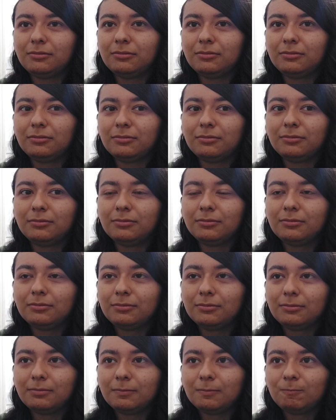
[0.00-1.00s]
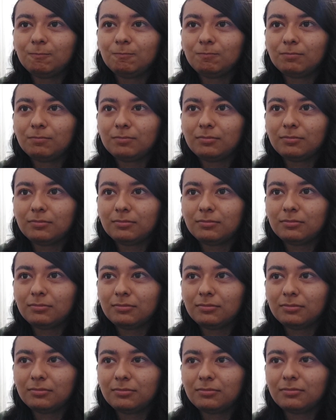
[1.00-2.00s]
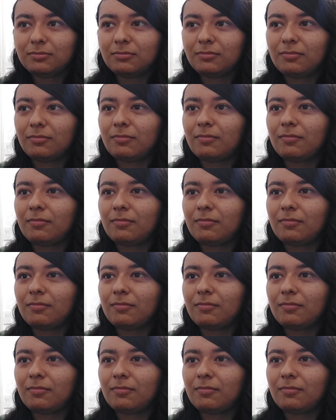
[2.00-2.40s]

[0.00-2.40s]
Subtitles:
No one is speaking in this clip.